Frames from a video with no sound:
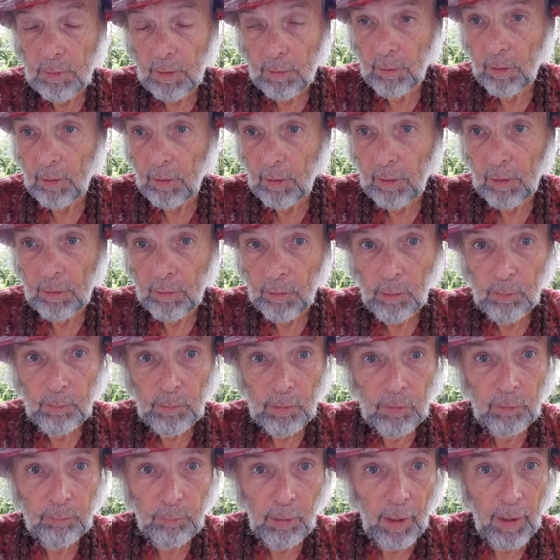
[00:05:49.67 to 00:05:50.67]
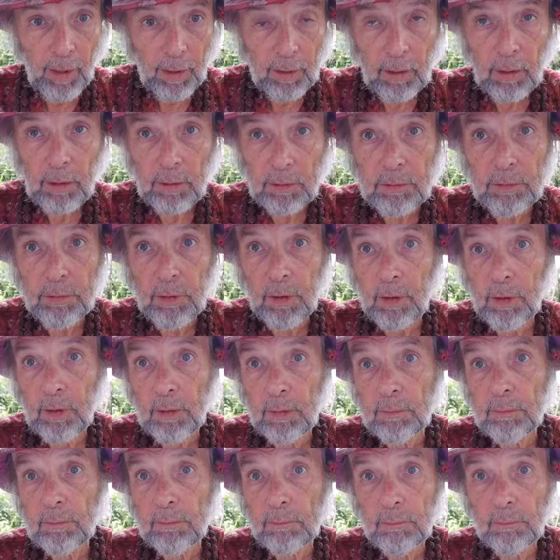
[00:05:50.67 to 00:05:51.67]
a, a, human speck. Yeah.
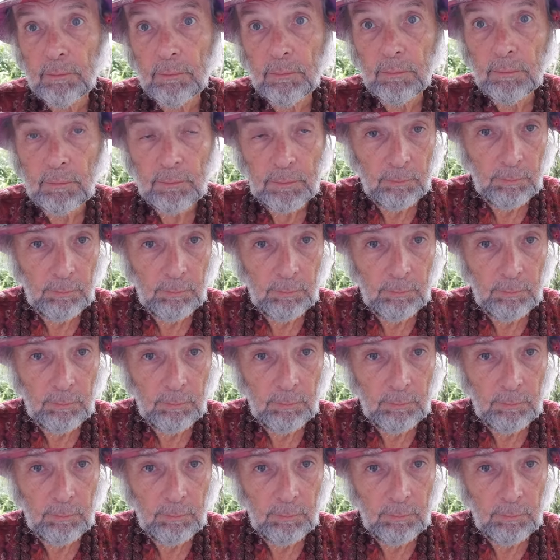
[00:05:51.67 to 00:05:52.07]
Mm -hmm.